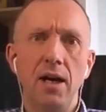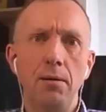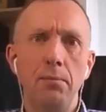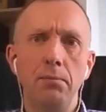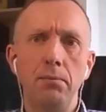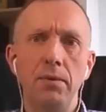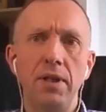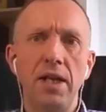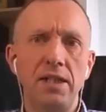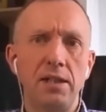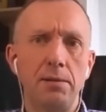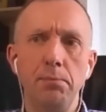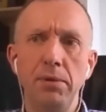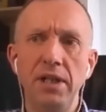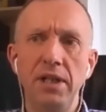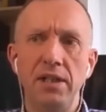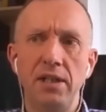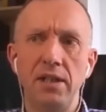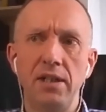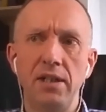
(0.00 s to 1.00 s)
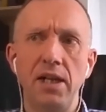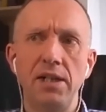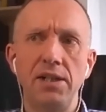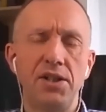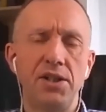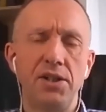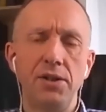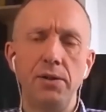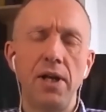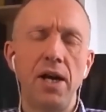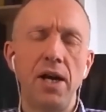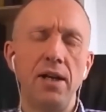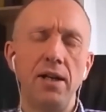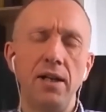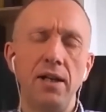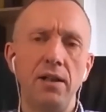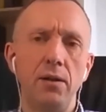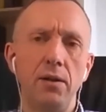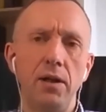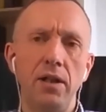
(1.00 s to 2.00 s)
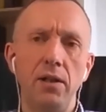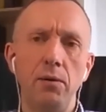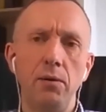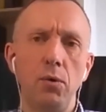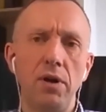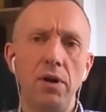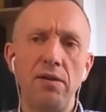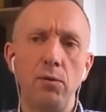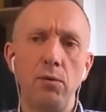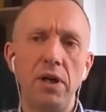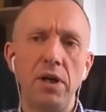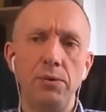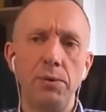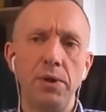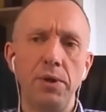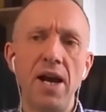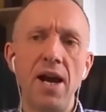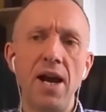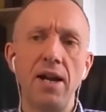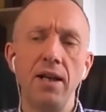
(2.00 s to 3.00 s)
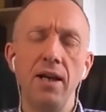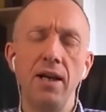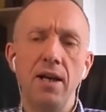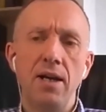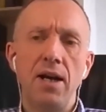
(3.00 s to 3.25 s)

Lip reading: Let's meet and let's do that in whatever ways we can.